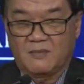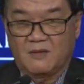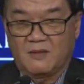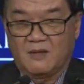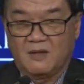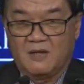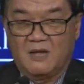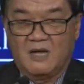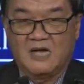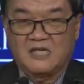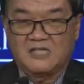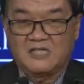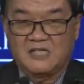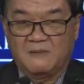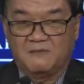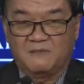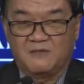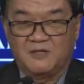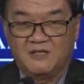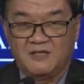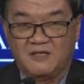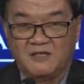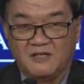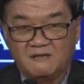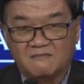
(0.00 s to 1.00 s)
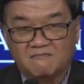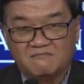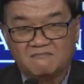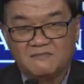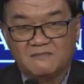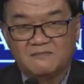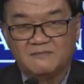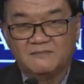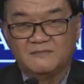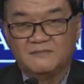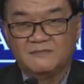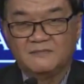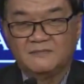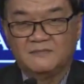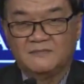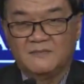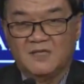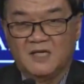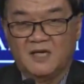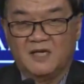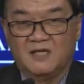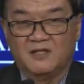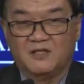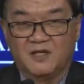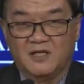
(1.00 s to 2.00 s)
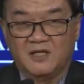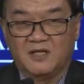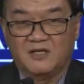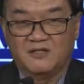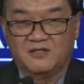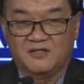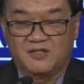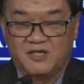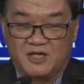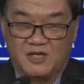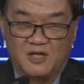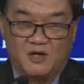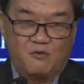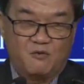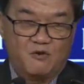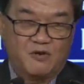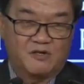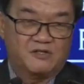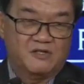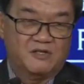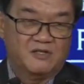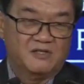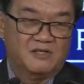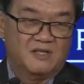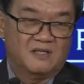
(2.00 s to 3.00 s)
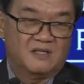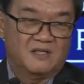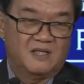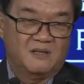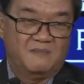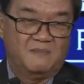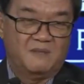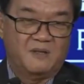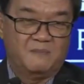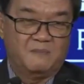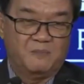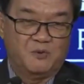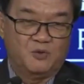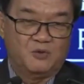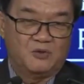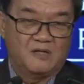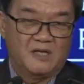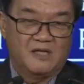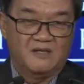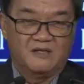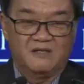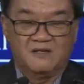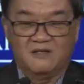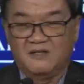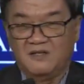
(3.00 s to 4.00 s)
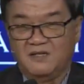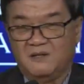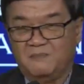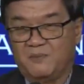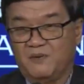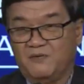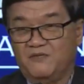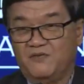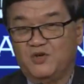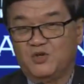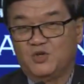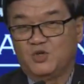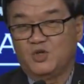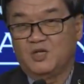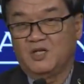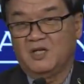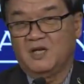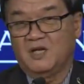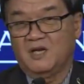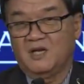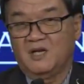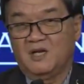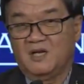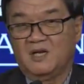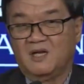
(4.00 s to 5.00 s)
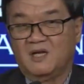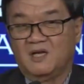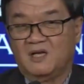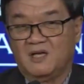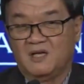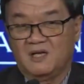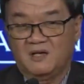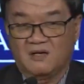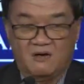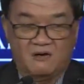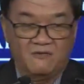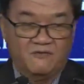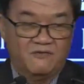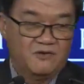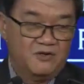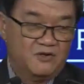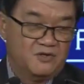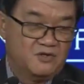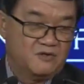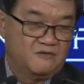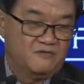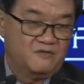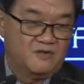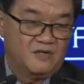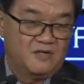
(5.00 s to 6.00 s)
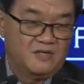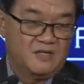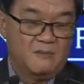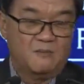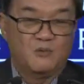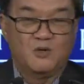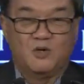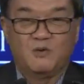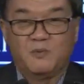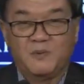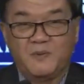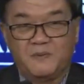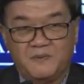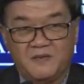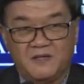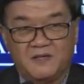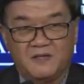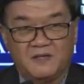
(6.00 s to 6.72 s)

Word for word: accepted it, and she requested that he be put under the provisional coverage of the WBP.